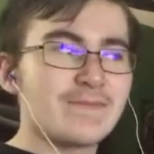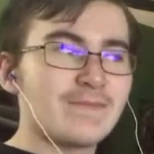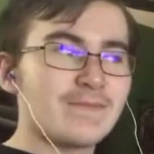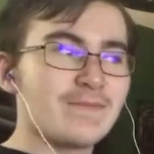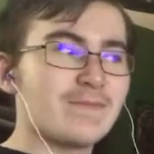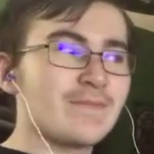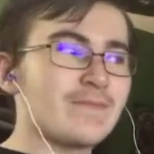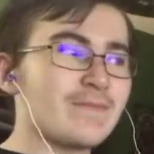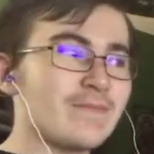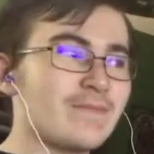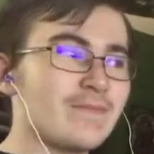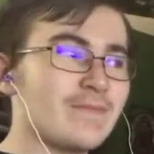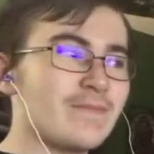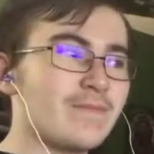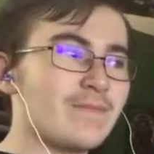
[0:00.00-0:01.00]

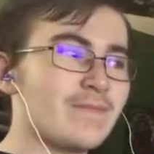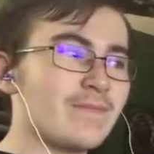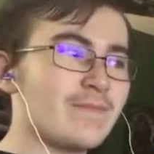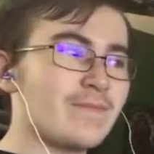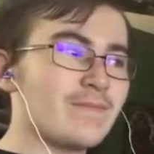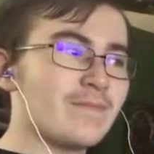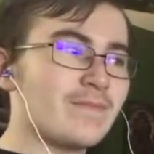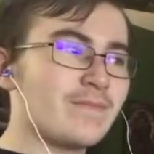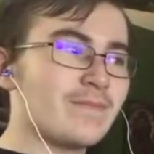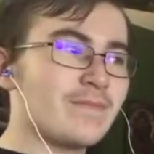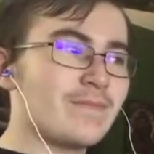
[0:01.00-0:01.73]
Nobody speaks.